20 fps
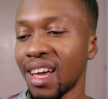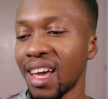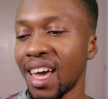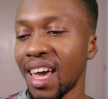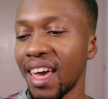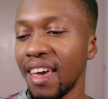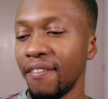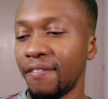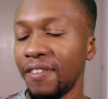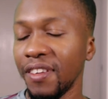
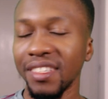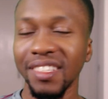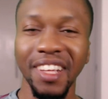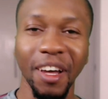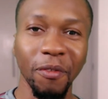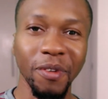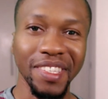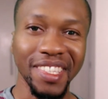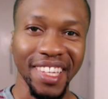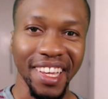it feels like
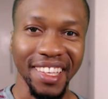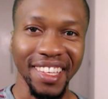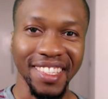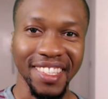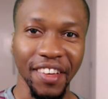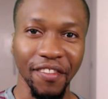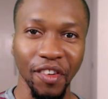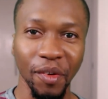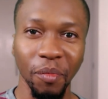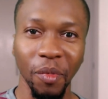we say this
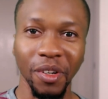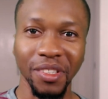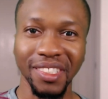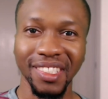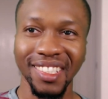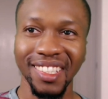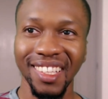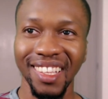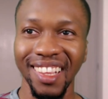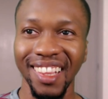every
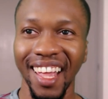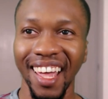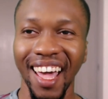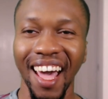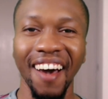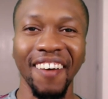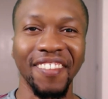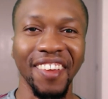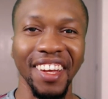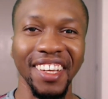month. Like
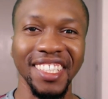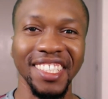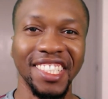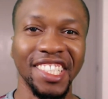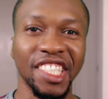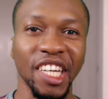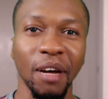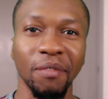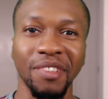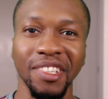after each
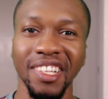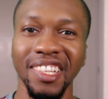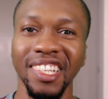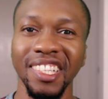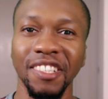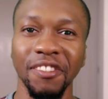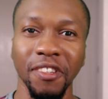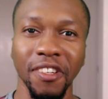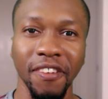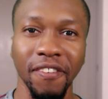chapter, it
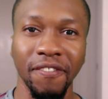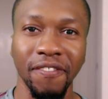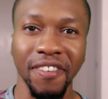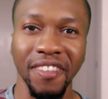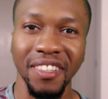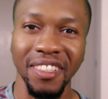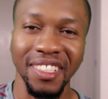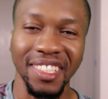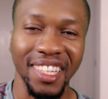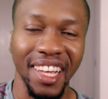literally
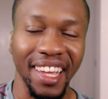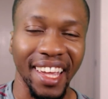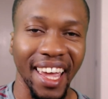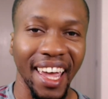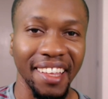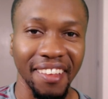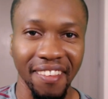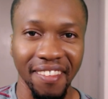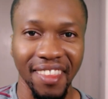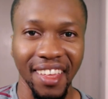feels like
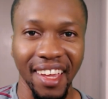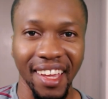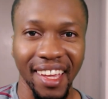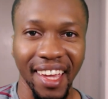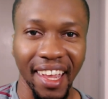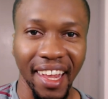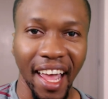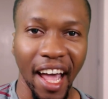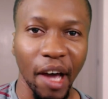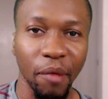anything
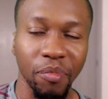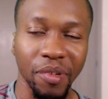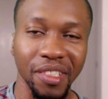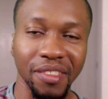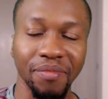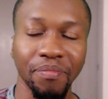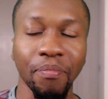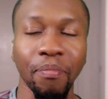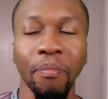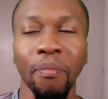can happen.
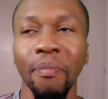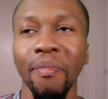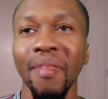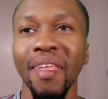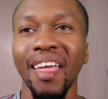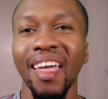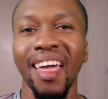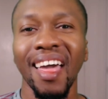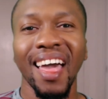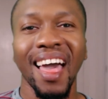
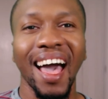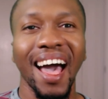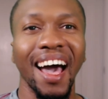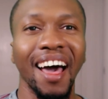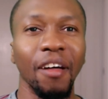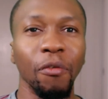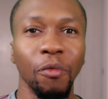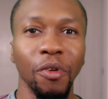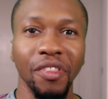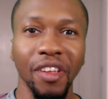
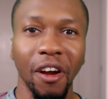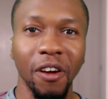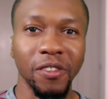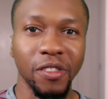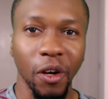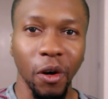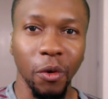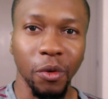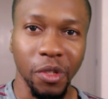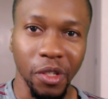And with Naruto
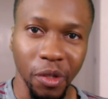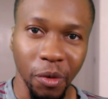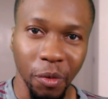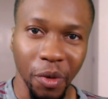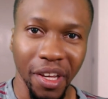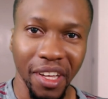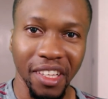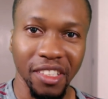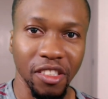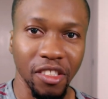out of the
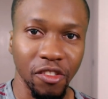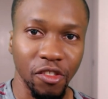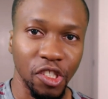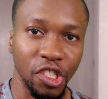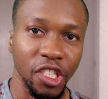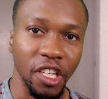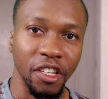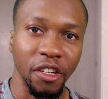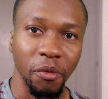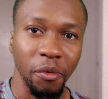way, it
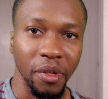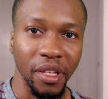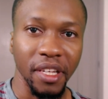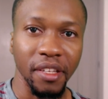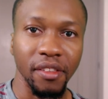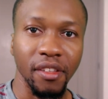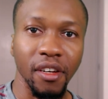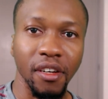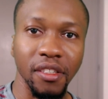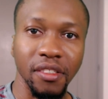genuinely
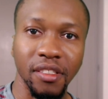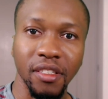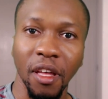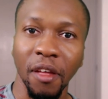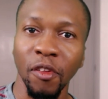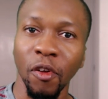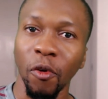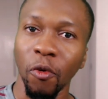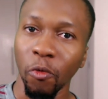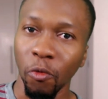does. I
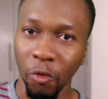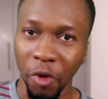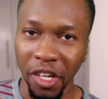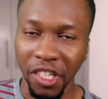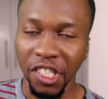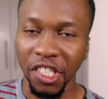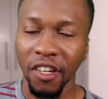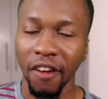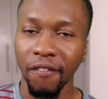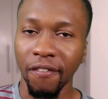know,
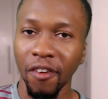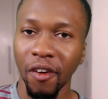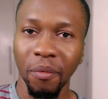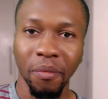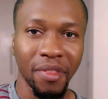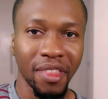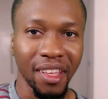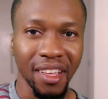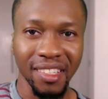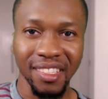ranging from
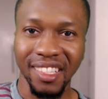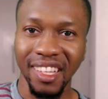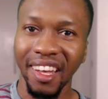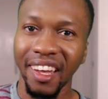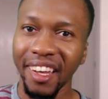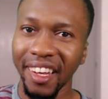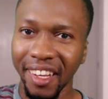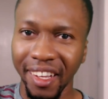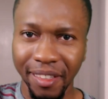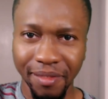things
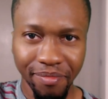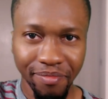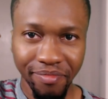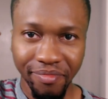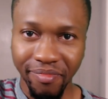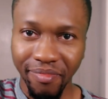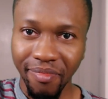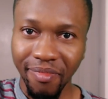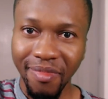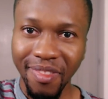like,
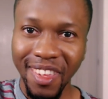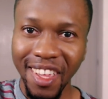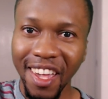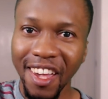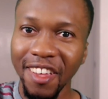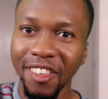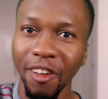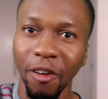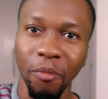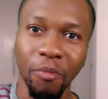
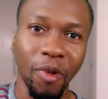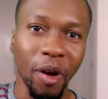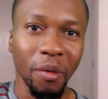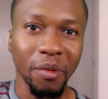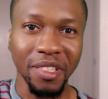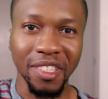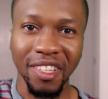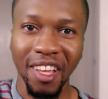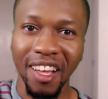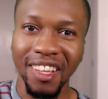probably
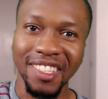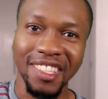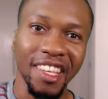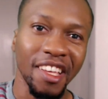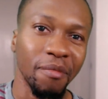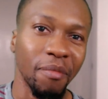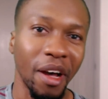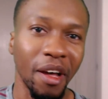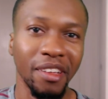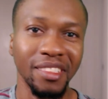Sasuke
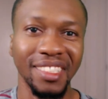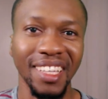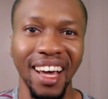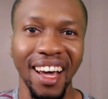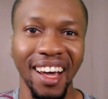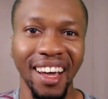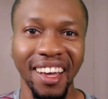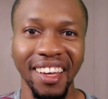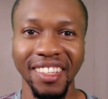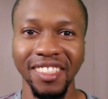might
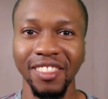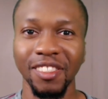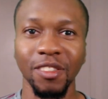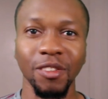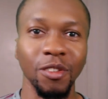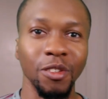die, to,